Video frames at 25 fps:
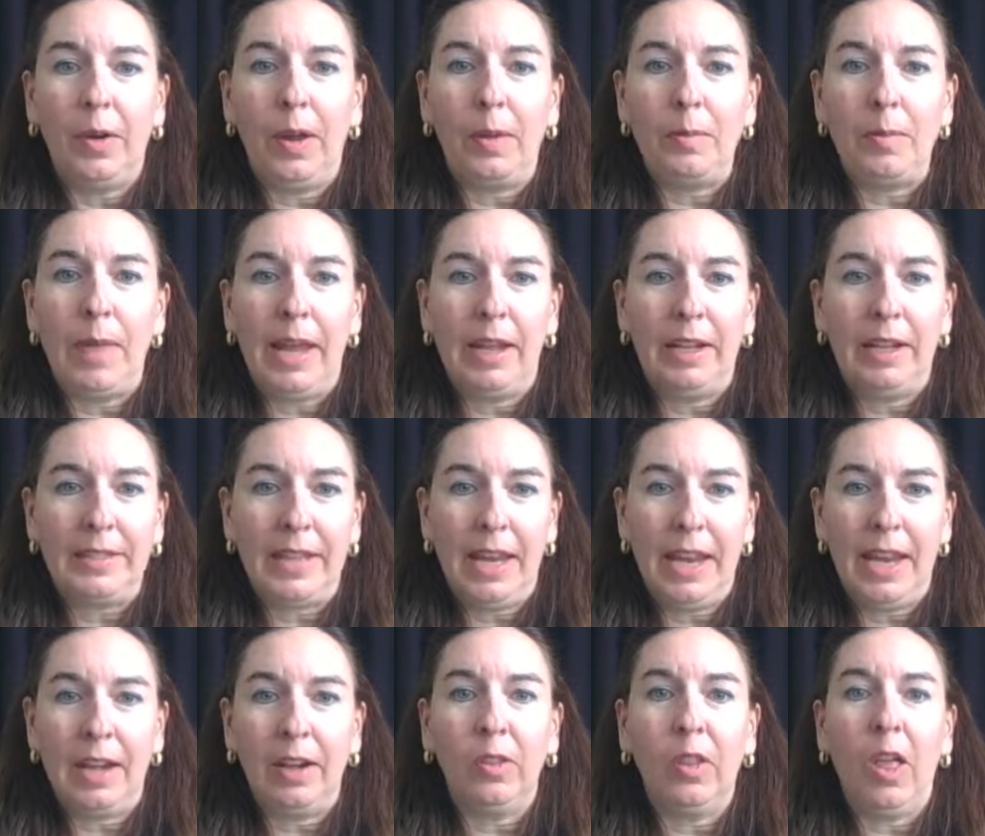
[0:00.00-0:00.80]
I
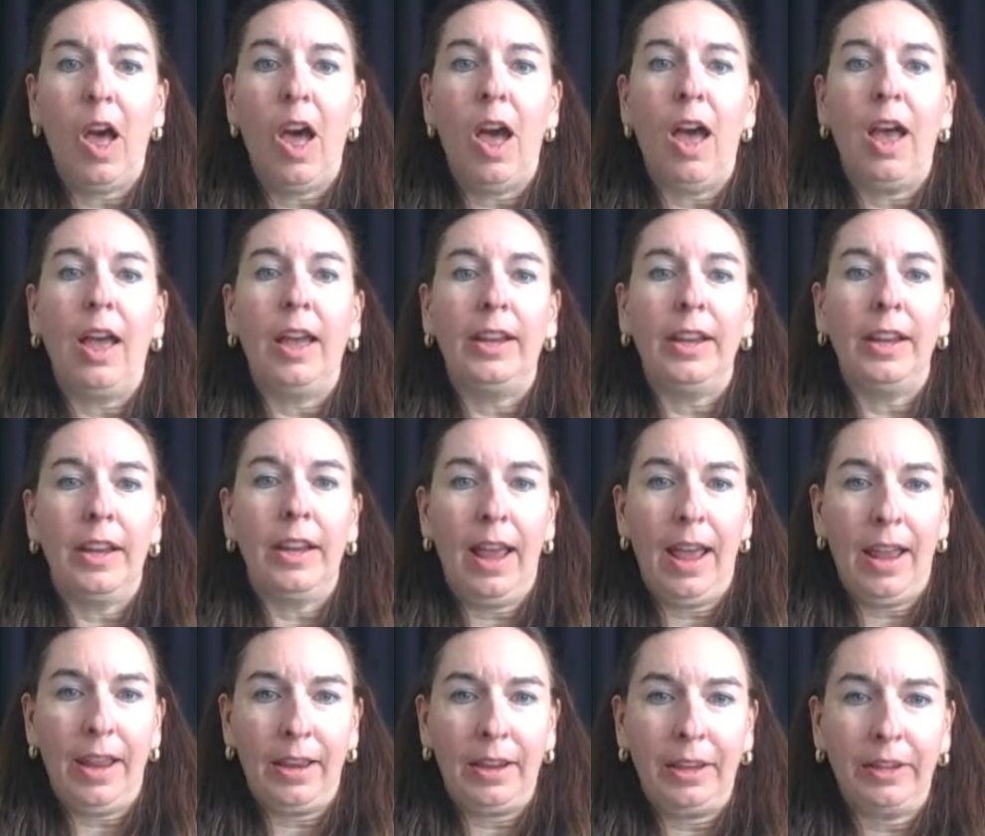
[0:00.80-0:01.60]
meditate a lot and
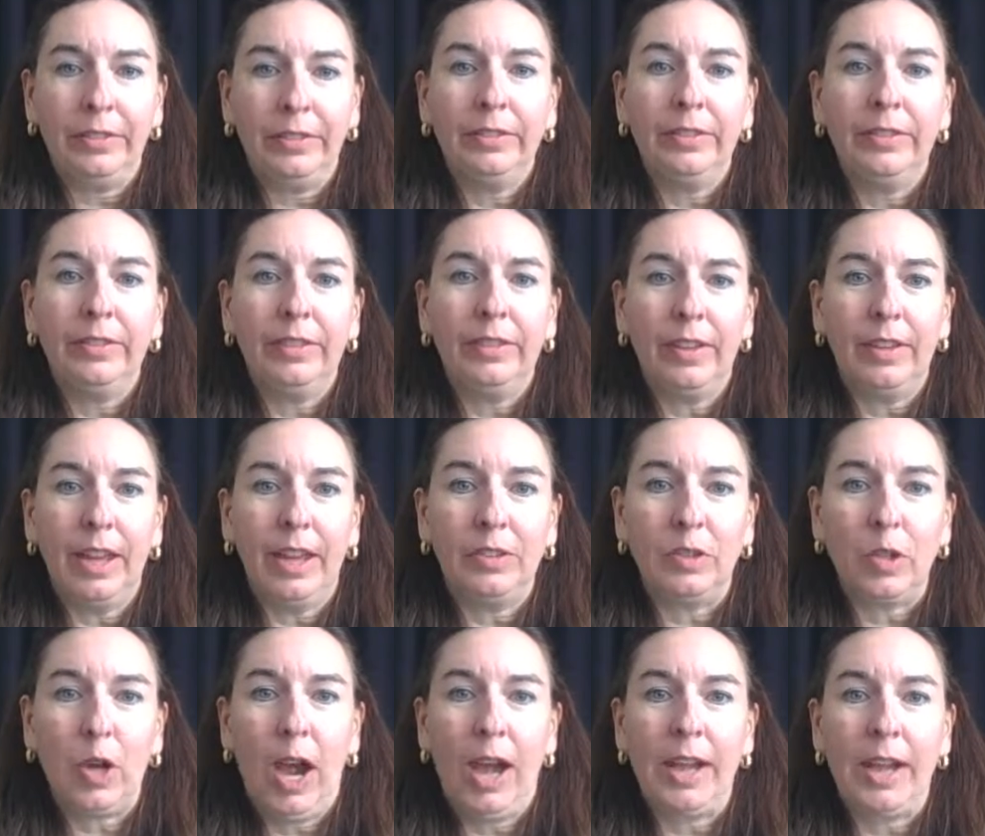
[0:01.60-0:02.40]
I
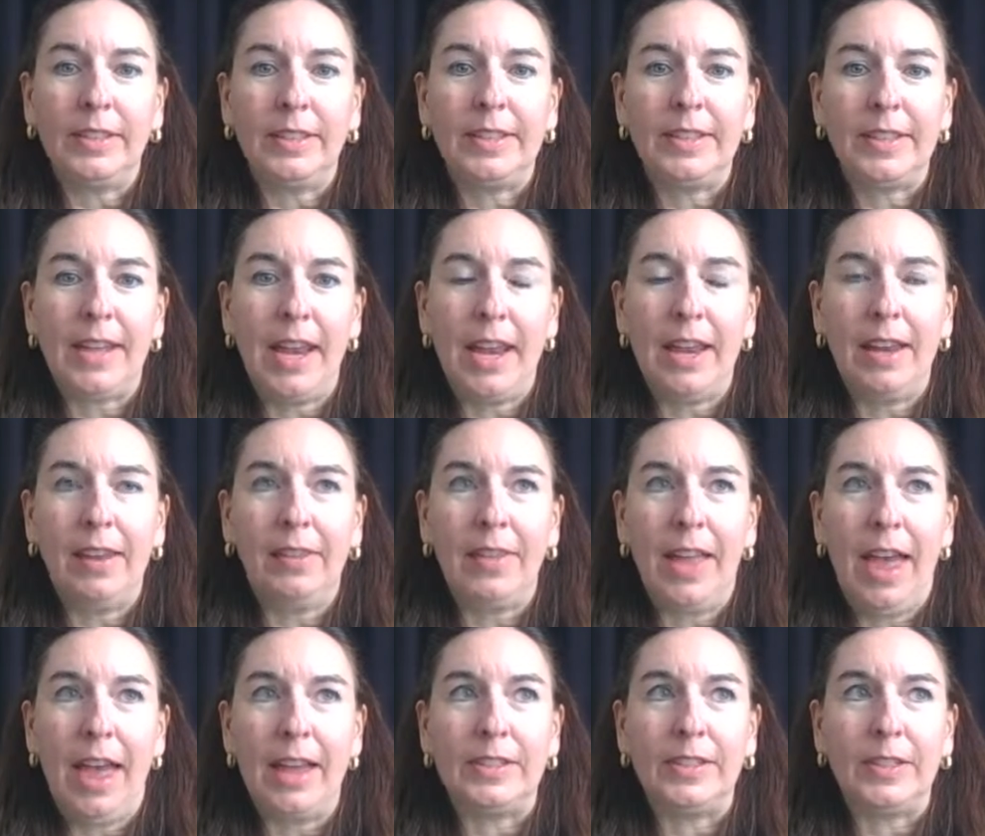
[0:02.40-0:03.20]
try to stay
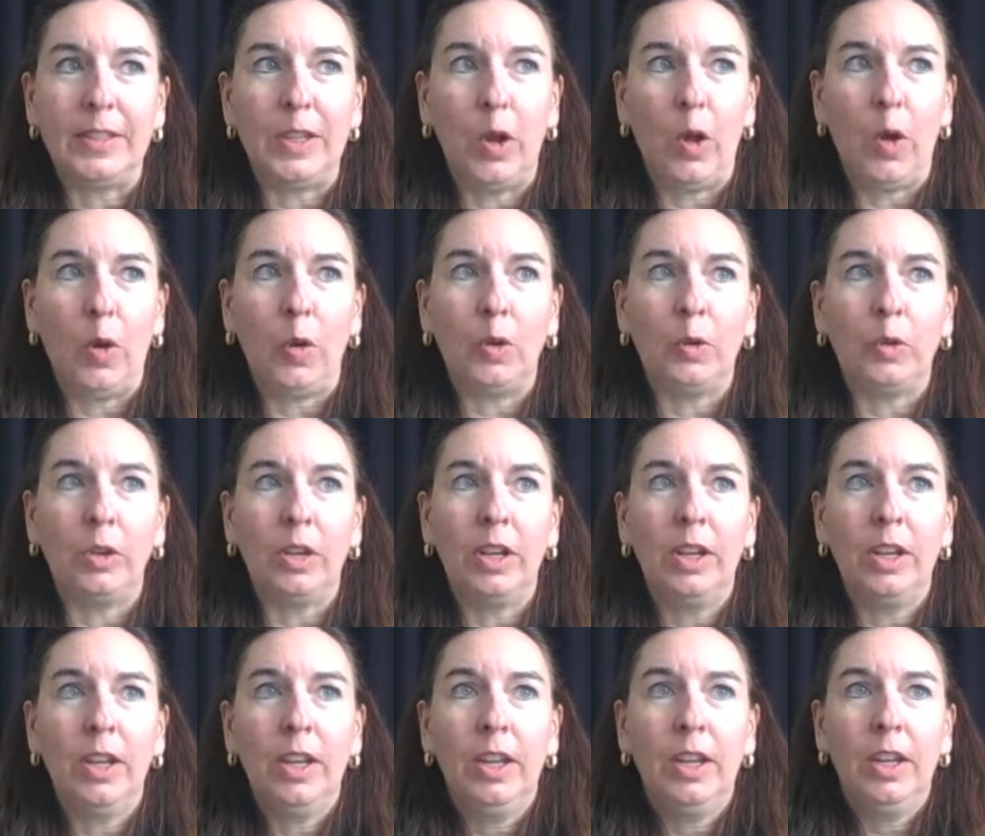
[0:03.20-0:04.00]
in that
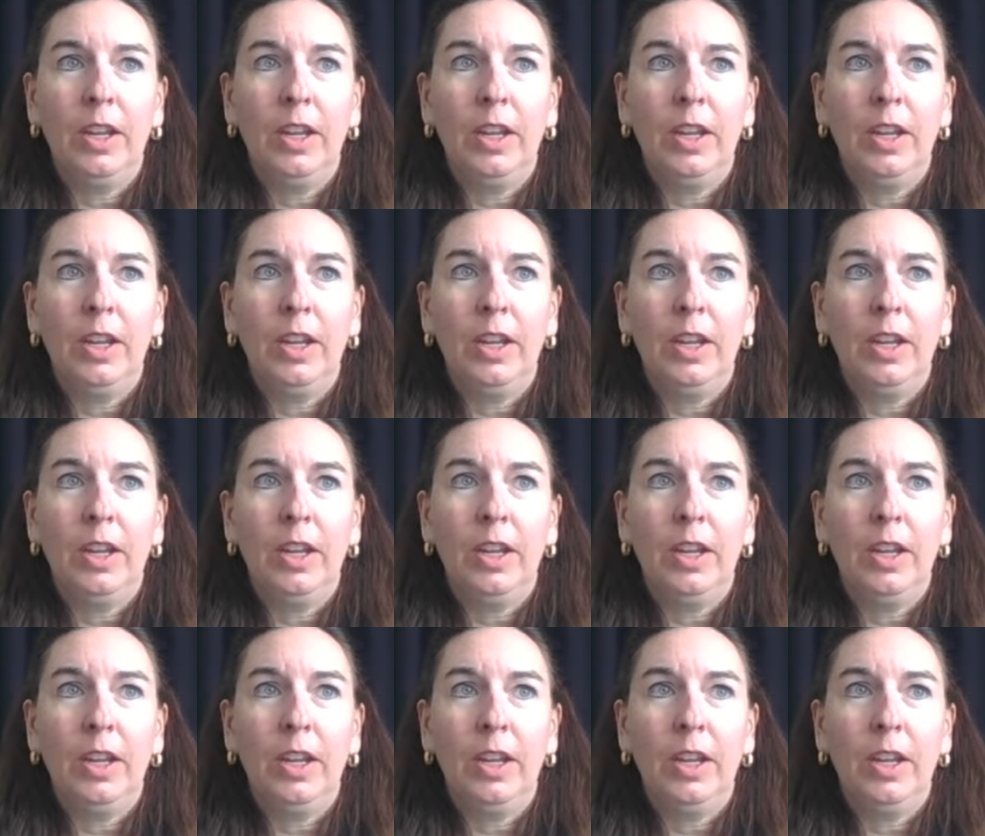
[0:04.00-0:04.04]
zone.